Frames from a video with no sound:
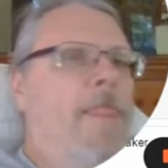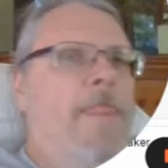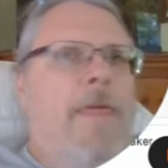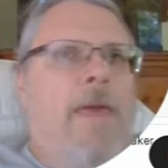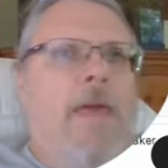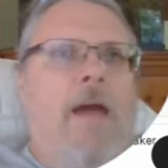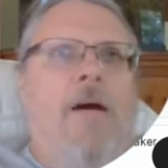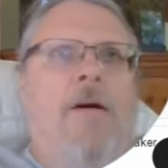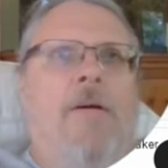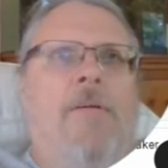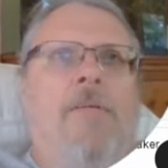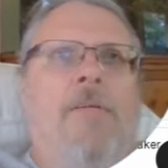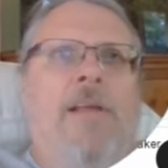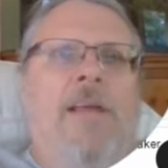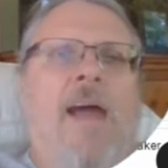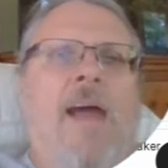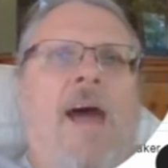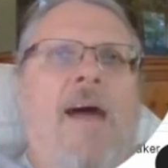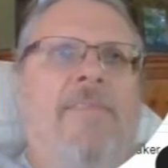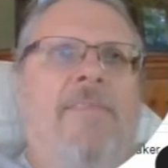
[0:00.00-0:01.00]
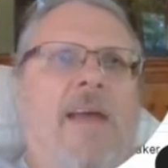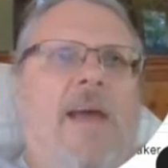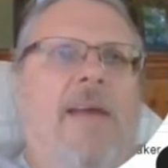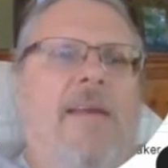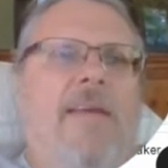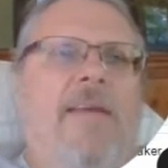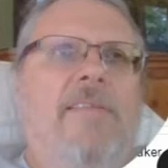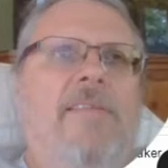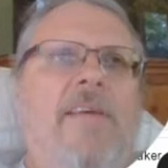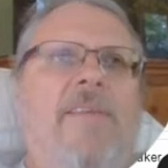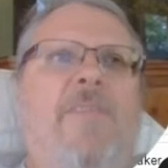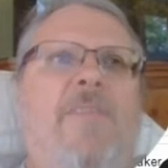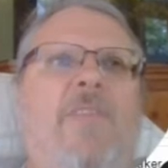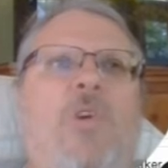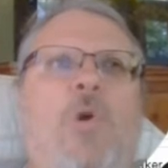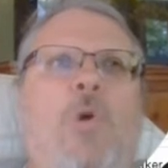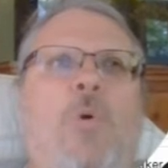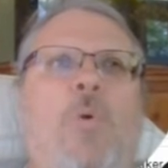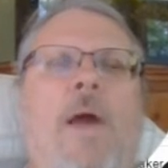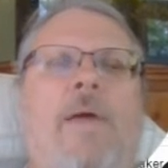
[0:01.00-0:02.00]
The only caveat is if
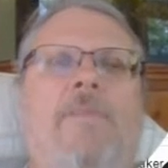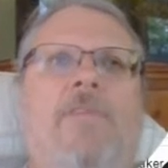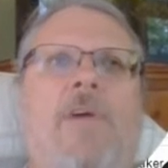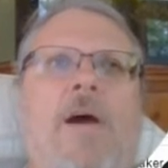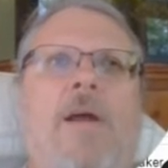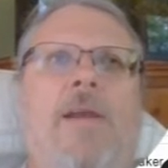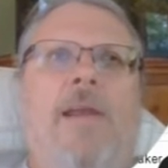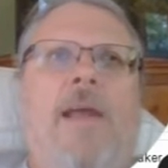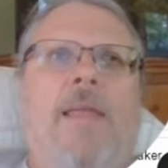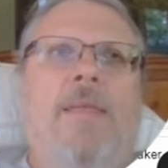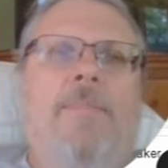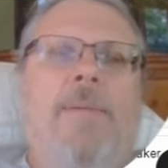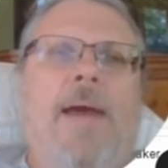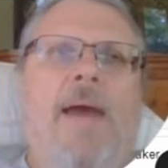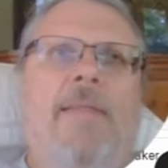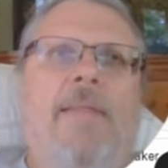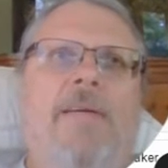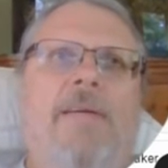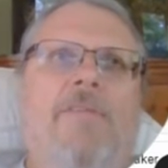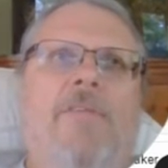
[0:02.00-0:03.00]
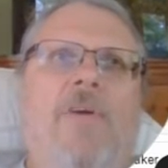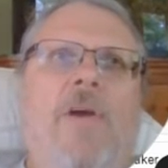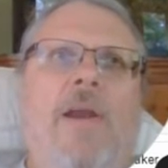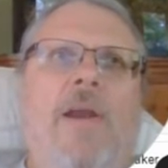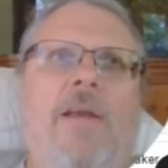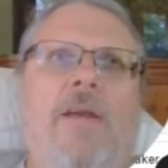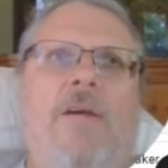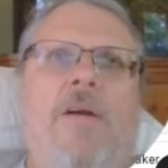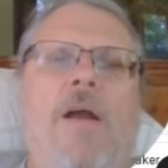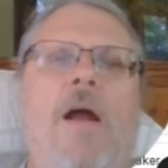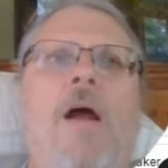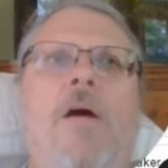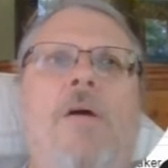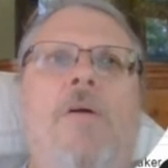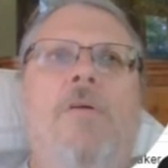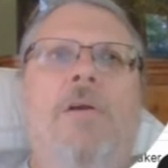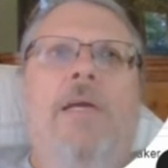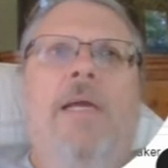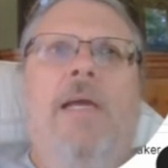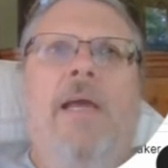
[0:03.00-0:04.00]
you have gone down the path of creating your
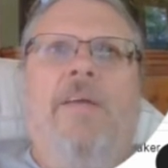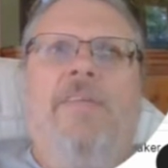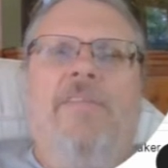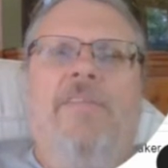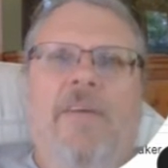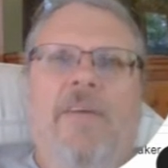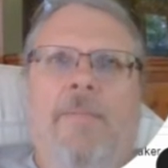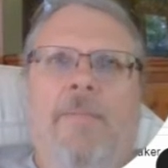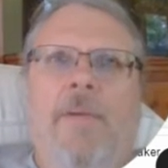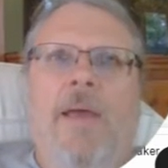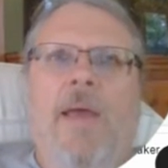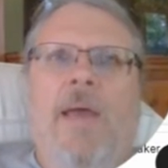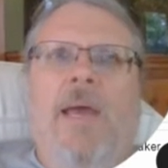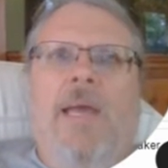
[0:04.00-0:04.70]
own custom